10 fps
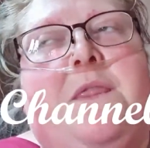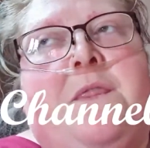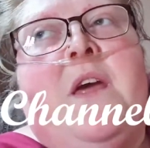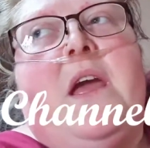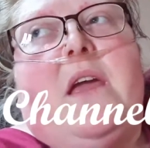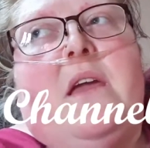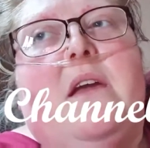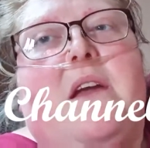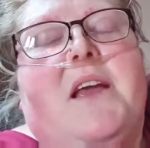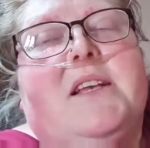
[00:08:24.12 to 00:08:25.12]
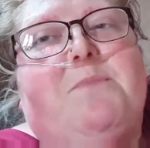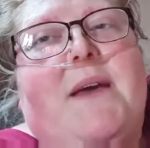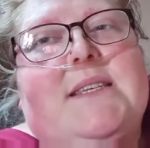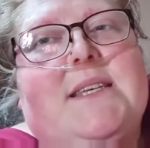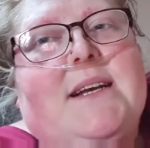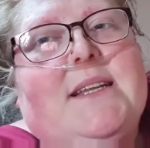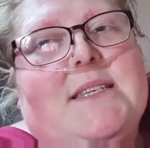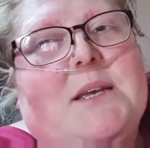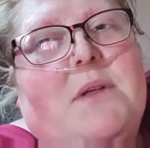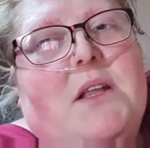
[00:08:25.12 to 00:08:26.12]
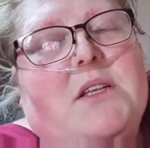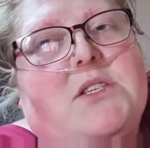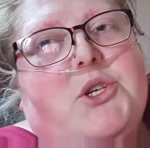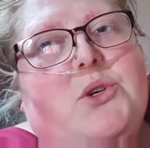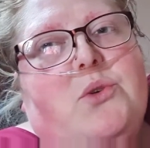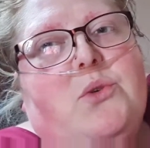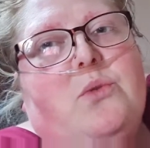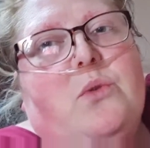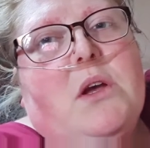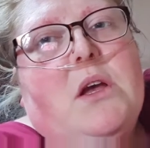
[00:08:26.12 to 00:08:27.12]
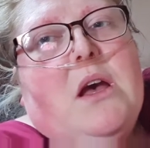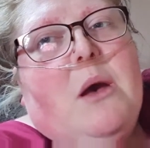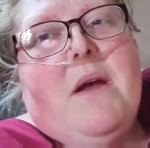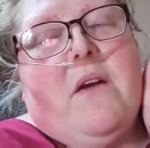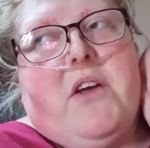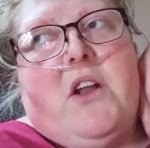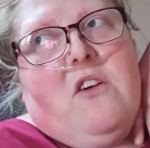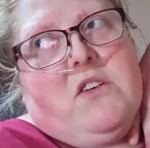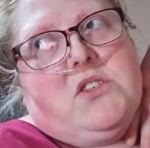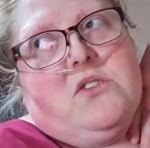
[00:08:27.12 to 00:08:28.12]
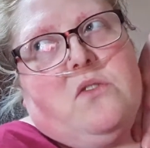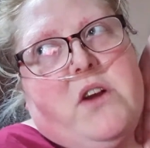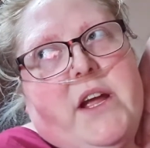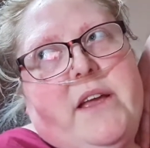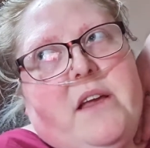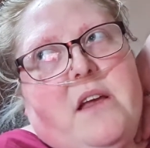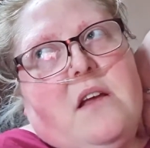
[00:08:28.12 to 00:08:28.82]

think it's basically similar to American Horror Story.